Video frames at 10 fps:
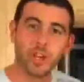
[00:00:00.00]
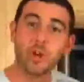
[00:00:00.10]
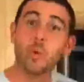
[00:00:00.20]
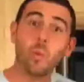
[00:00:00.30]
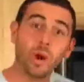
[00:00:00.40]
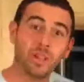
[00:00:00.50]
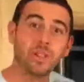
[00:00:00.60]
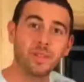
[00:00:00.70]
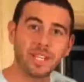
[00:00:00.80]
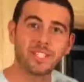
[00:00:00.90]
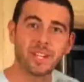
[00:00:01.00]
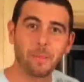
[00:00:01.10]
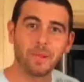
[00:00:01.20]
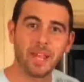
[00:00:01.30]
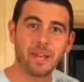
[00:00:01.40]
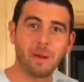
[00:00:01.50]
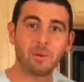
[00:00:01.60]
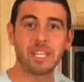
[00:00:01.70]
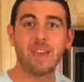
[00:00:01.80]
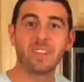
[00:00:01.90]
Rita, one of the things you complained
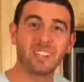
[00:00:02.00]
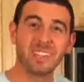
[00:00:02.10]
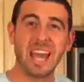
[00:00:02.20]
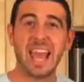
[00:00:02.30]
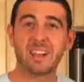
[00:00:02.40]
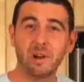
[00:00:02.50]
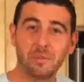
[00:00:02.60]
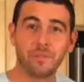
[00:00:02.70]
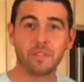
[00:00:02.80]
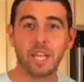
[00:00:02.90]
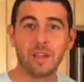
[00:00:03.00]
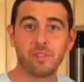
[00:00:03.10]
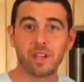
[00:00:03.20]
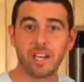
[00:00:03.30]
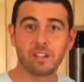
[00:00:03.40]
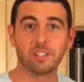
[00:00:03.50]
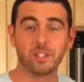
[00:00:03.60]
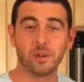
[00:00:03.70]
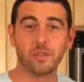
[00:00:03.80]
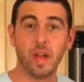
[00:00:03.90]
about was having a lack of flavor in your
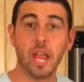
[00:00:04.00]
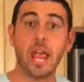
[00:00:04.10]
stir fry,